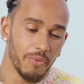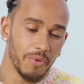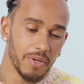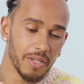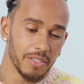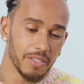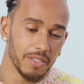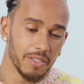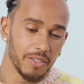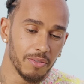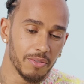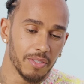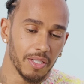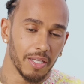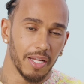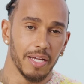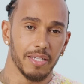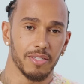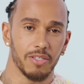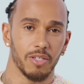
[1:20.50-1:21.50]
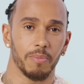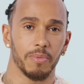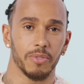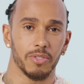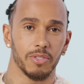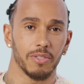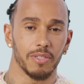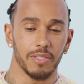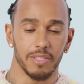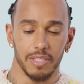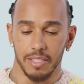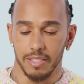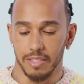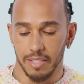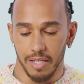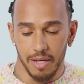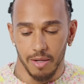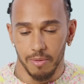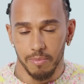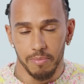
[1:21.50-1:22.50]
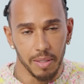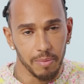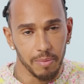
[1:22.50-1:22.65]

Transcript: wanted to utilize the opportunity to help